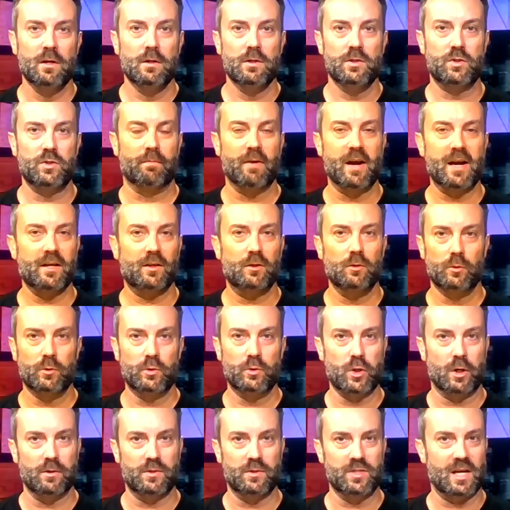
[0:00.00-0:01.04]
tyrannical
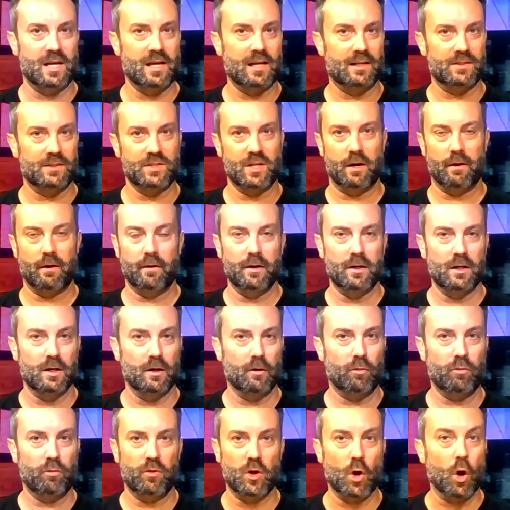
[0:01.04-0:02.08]
totalitarian
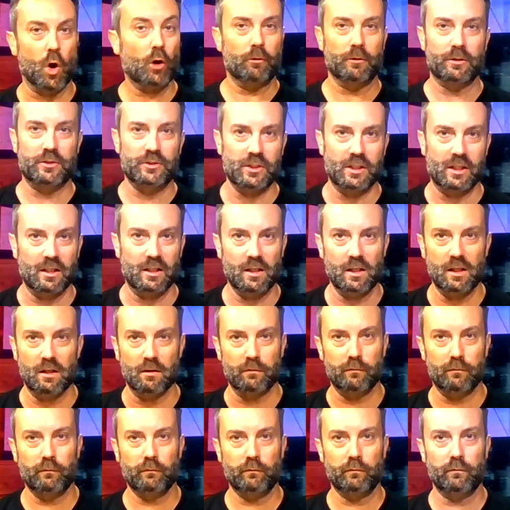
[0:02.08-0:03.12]
theocracy
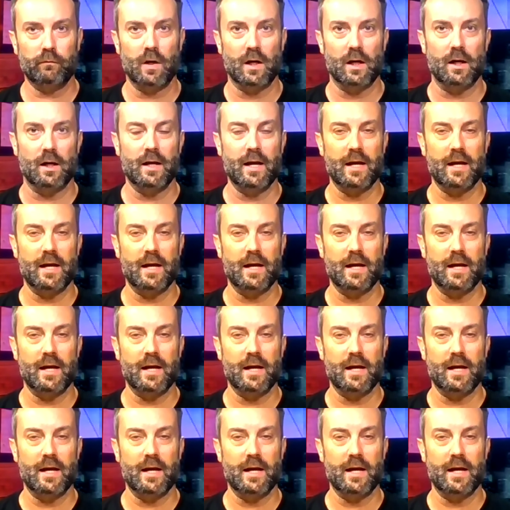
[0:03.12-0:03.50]
if uh,